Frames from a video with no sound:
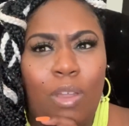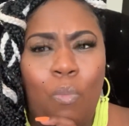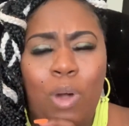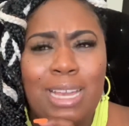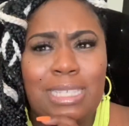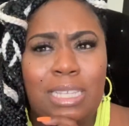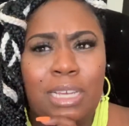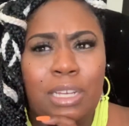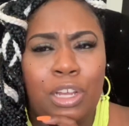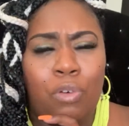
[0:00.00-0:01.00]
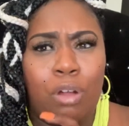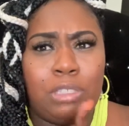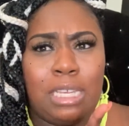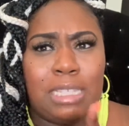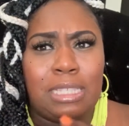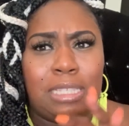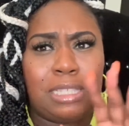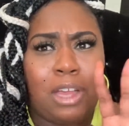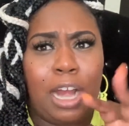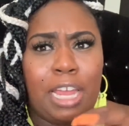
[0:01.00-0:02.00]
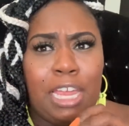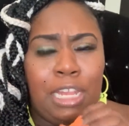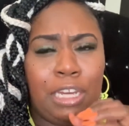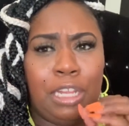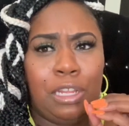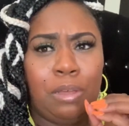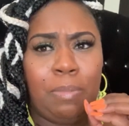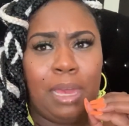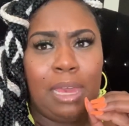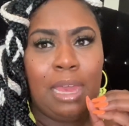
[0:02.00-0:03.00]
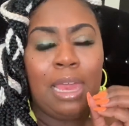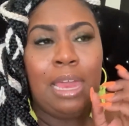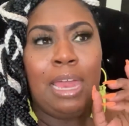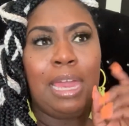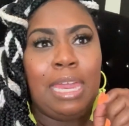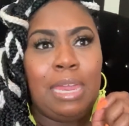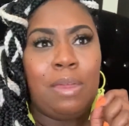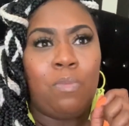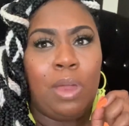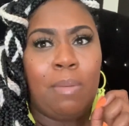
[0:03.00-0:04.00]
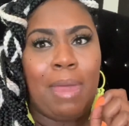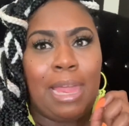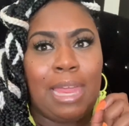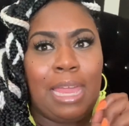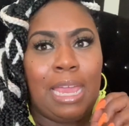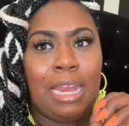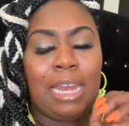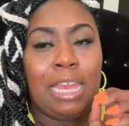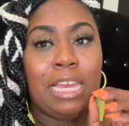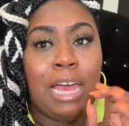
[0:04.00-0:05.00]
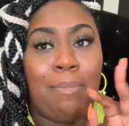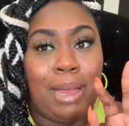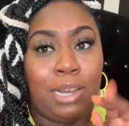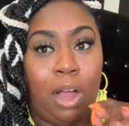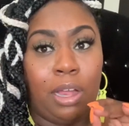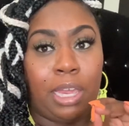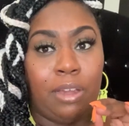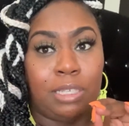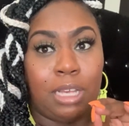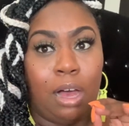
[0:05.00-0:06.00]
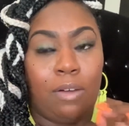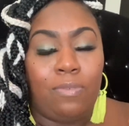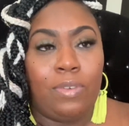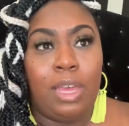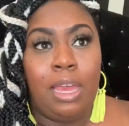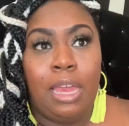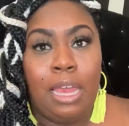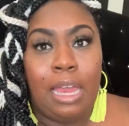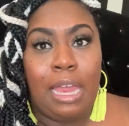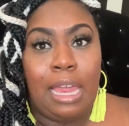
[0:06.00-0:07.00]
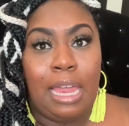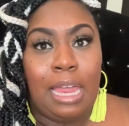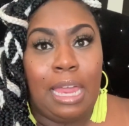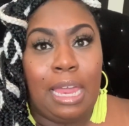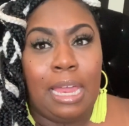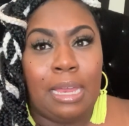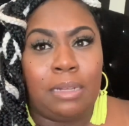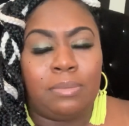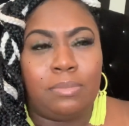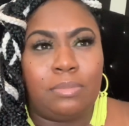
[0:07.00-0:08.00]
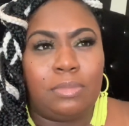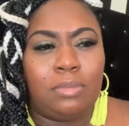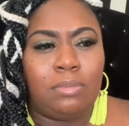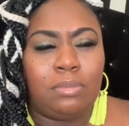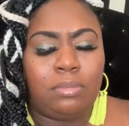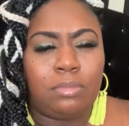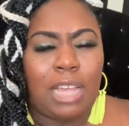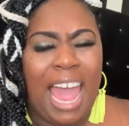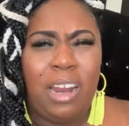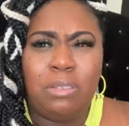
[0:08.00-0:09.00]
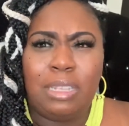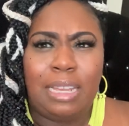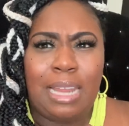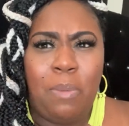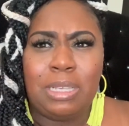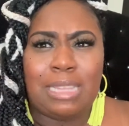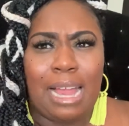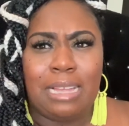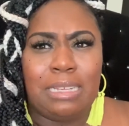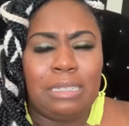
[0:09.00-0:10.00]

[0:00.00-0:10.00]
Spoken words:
Once the necrosis started healing a little bit, he went back in and he cut my dog ears off. And I don't think that was like